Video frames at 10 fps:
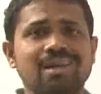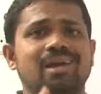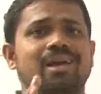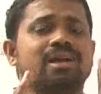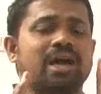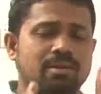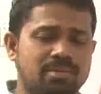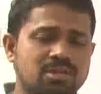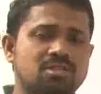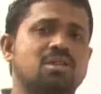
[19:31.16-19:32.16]
a
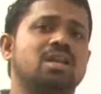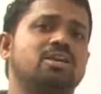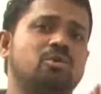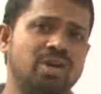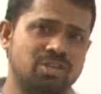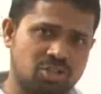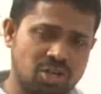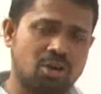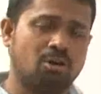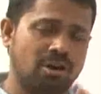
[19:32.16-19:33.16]
dimensional
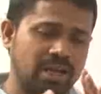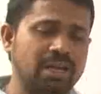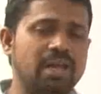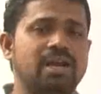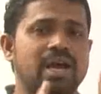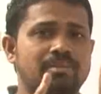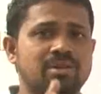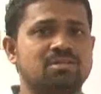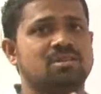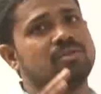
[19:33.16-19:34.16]
equation or in a
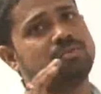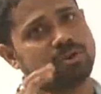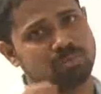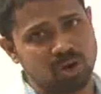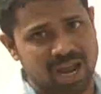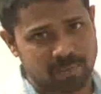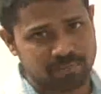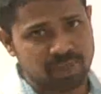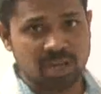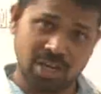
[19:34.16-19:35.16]
dimensional
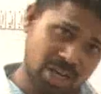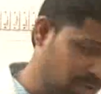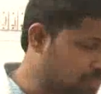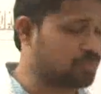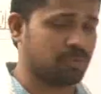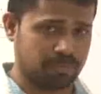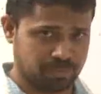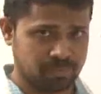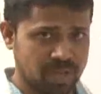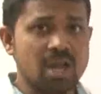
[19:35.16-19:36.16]
formula, if
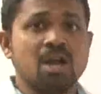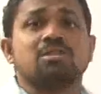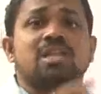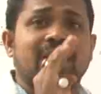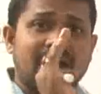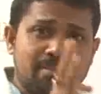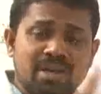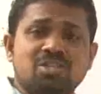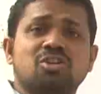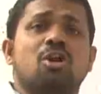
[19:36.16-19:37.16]
the
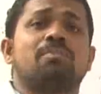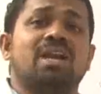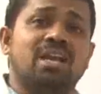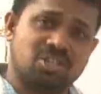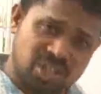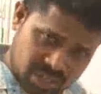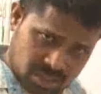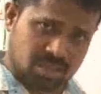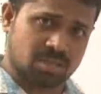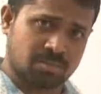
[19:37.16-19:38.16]
dimension of
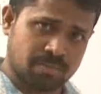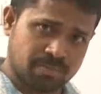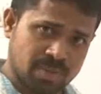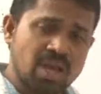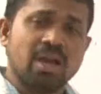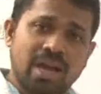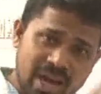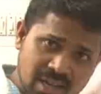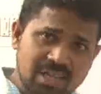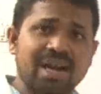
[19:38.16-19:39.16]
LHS
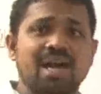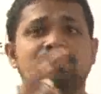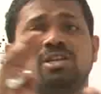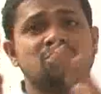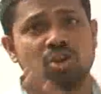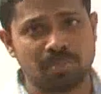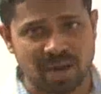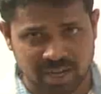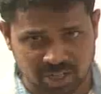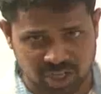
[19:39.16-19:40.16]
and the dimension of
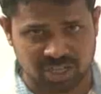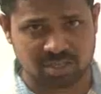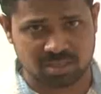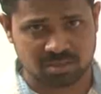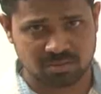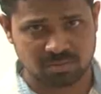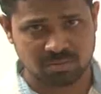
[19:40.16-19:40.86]
RHS